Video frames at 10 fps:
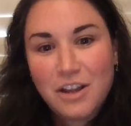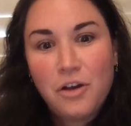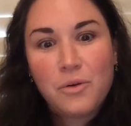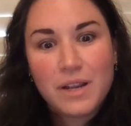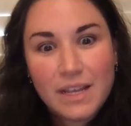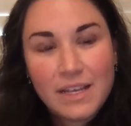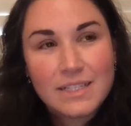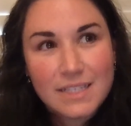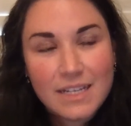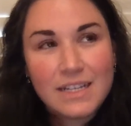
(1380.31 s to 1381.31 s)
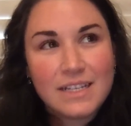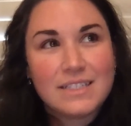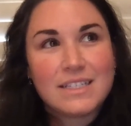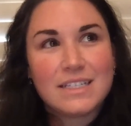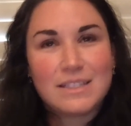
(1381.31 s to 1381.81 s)
No, it is. It
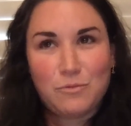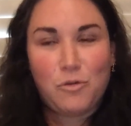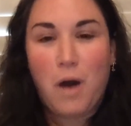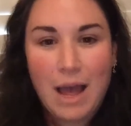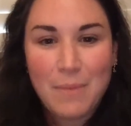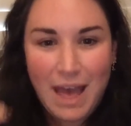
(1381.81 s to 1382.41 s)
is. Well, I'm